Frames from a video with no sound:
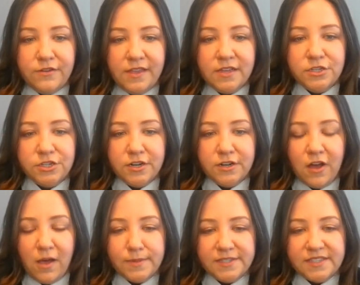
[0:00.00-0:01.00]
who the insured
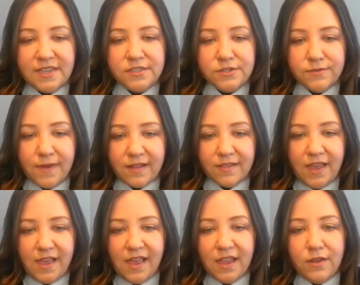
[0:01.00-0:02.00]
compensates
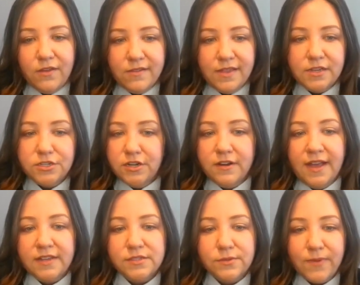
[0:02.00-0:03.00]
directly and who the insured
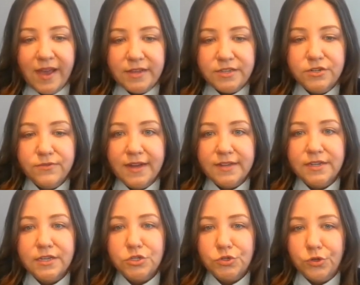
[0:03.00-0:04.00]
has the right to direct
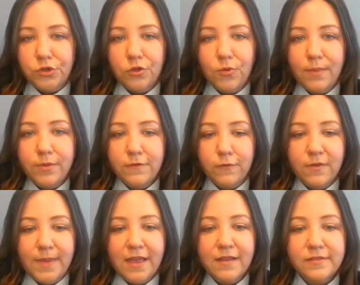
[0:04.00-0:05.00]
and control while
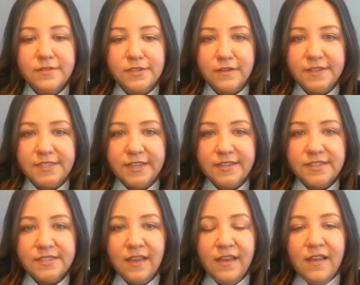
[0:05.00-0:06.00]
performing
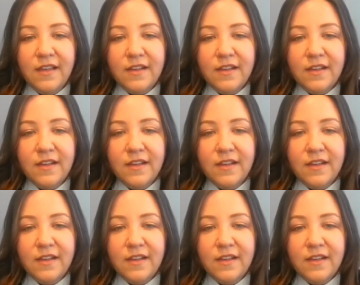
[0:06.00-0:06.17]
services.